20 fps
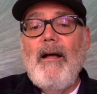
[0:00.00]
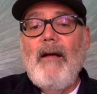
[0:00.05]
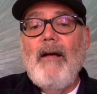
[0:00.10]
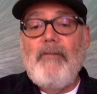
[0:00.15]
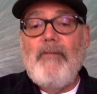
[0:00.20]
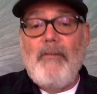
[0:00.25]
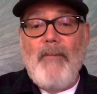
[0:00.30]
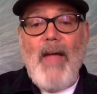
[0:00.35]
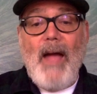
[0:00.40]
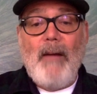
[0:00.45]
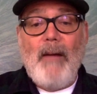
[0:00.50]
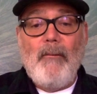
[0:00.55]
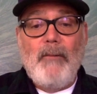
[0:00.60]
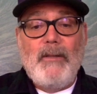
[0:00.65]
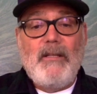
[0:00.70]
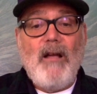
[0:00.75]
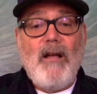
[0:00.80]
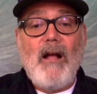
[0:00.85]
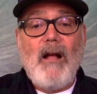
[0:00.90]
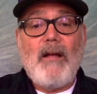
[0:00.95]
From that, we
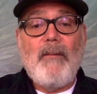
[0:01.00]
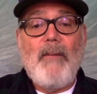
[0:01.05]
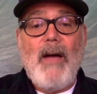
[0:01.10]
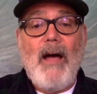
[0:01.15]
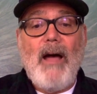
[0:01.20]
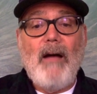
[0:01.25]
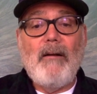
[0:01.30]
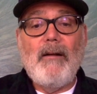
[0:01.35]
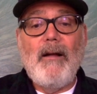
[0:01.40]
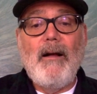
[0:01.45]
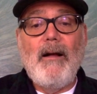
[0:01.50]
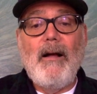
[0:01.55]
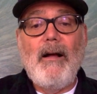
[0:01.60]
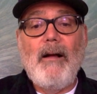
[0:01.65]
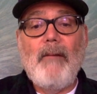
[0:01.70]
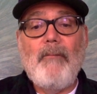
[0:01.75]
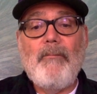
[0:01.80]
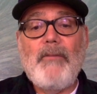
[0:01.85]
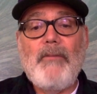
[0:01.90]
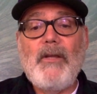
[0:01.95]
talk about
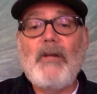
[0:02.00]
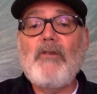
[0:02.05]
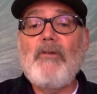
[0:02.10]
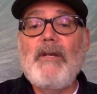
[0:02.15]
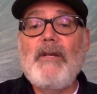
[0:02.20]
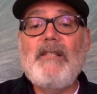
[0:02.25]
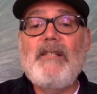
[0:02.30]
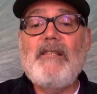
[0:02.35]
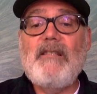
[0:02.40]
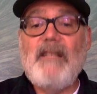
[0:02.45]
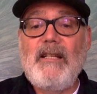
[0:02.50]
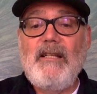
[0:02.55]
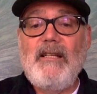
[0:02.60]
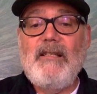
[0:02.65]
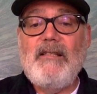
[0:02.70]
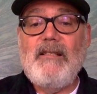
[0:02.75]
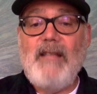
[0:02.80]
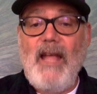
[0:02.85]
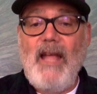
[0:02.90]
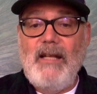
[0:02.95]
the Greek
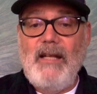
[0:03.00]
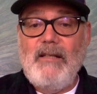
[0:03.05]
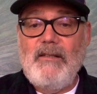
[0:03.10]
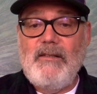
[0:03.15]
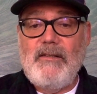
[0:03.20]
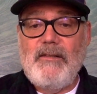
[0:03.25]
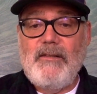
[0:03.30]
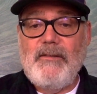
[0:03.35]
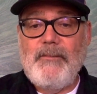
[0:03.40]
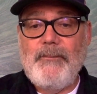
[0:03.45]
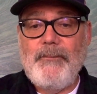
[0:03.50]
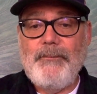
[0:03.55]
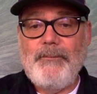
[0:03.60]
city-states.